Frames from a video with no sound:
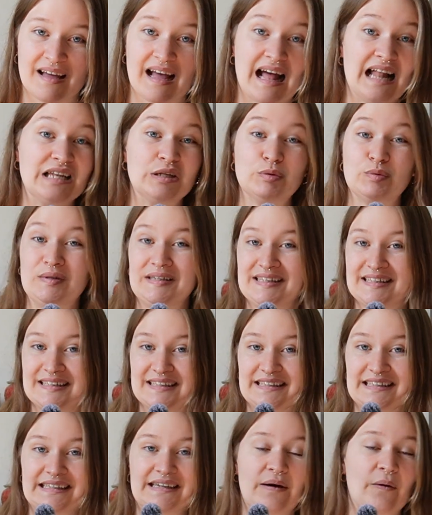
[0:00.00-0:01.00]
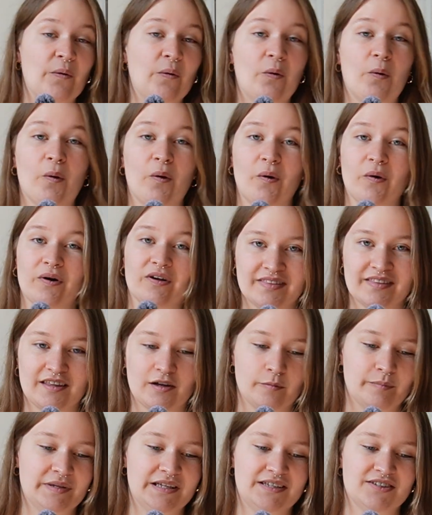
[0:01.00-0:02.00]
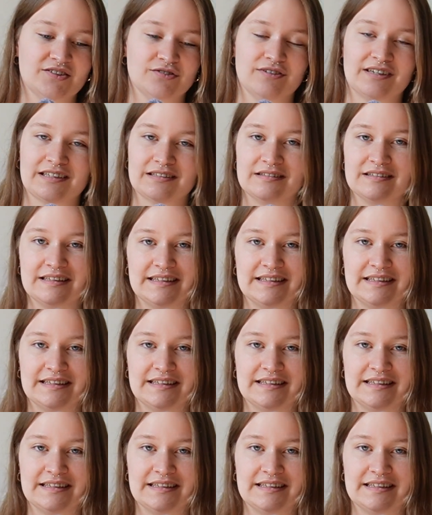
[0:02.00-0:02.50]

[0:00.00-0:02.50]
Halloweeny, or there'll be direct